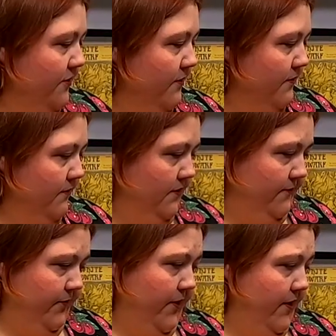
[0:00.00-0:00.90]
your your
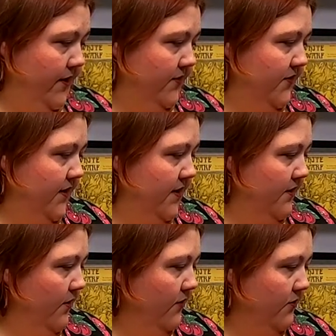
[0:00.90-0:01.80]
flaws, mm-hmm. and it
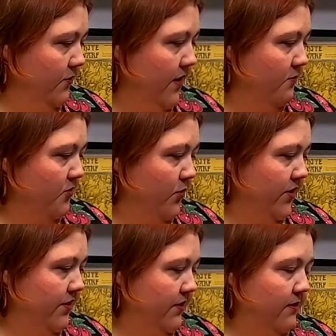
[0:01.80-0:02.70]
also comes with